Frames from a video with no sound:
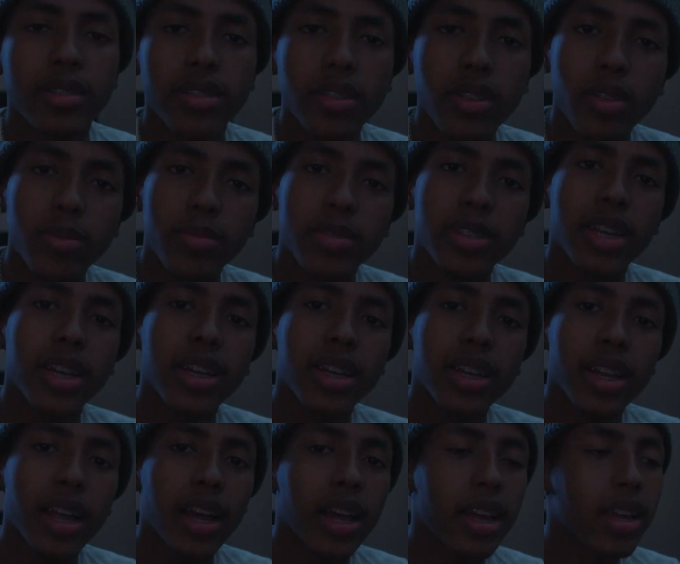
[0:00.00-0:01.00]
what I'm
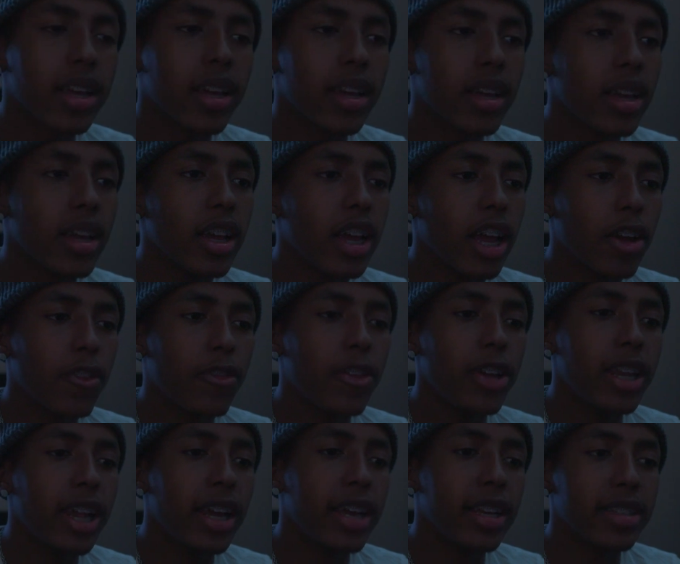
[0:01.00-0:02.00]
saying, like, if he
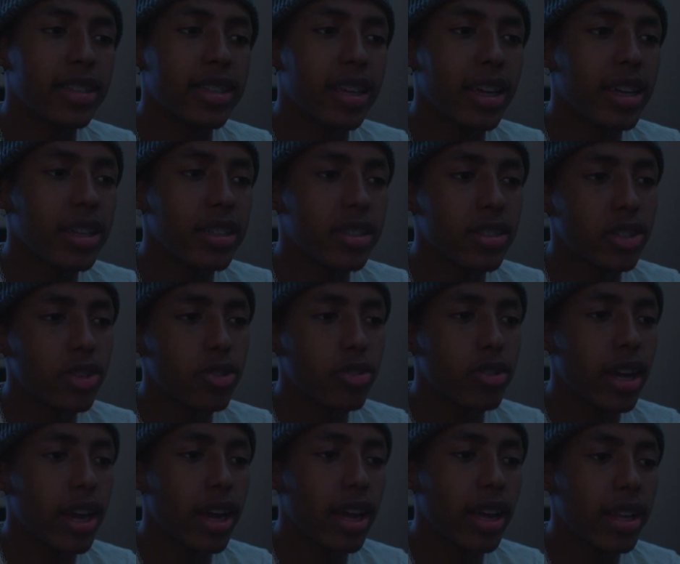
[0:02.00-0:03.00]
let his kids do
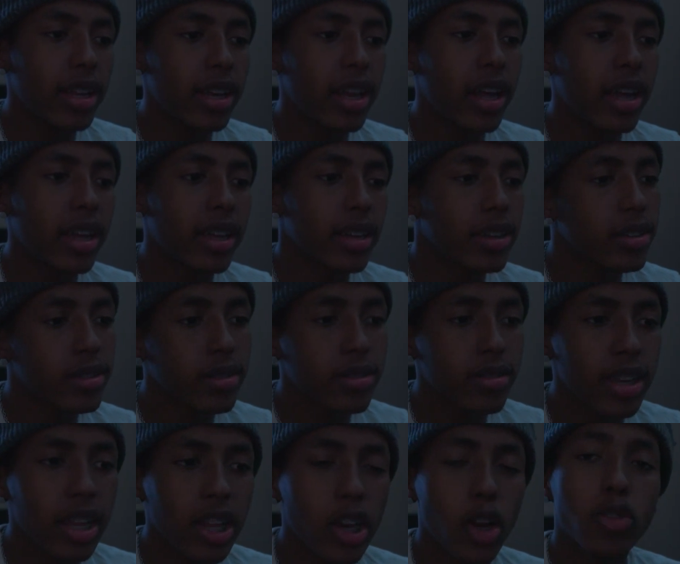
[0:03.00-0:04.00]
that, and, like,
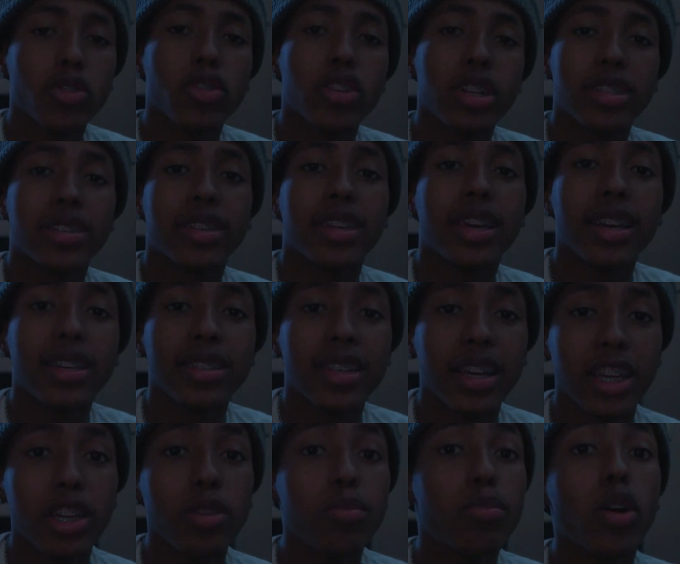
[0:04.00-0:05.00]
that those are his kids,
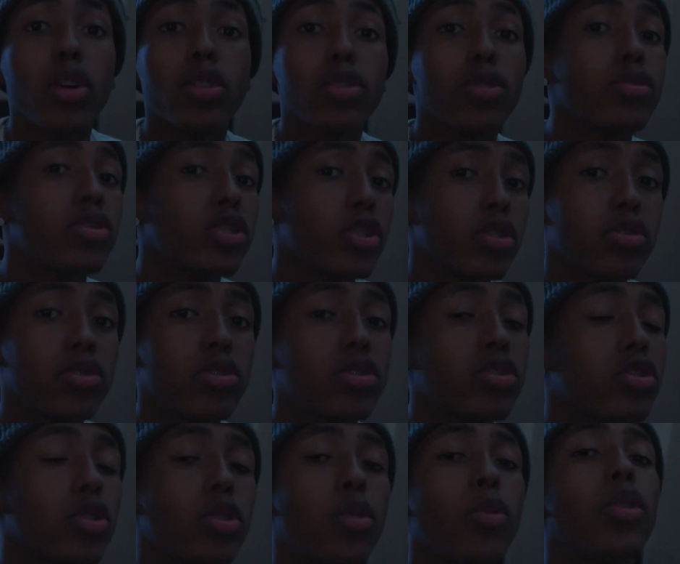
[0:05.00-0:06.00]
like, he brought those children
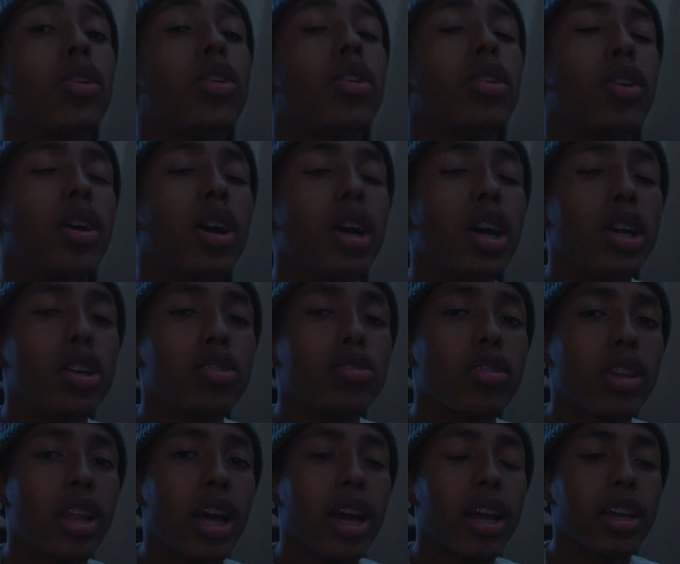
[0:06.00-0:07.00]
into the world,
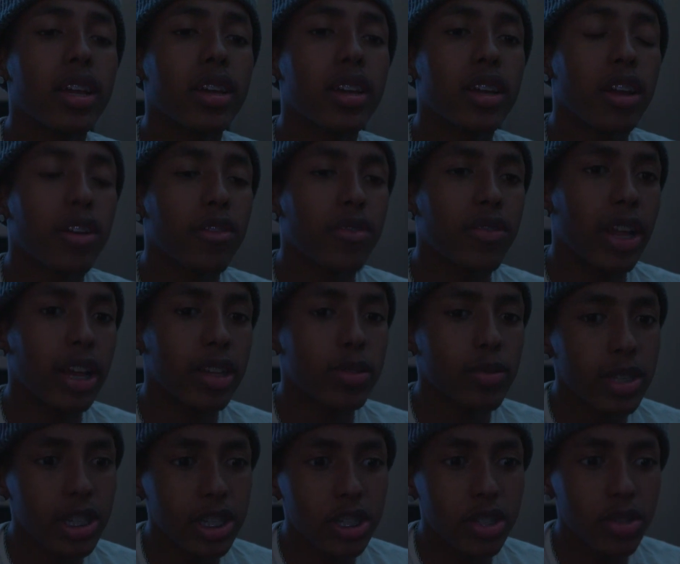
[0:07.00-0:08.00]
so, like, if that's
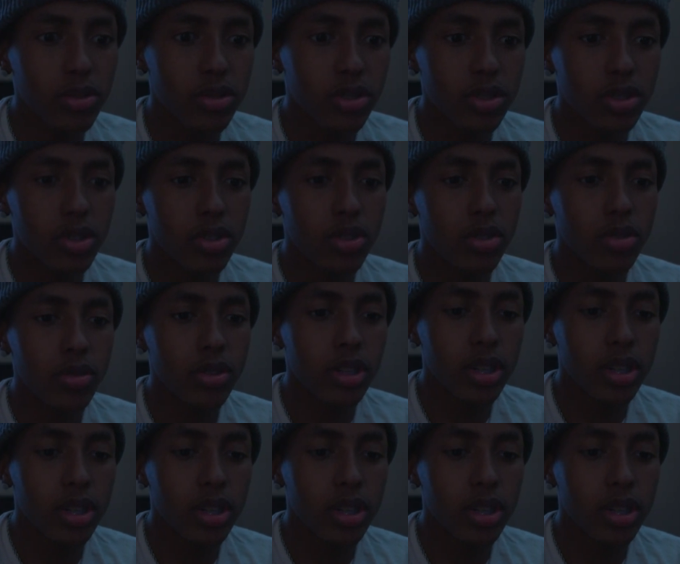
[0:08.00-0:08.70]
what he chooses to do,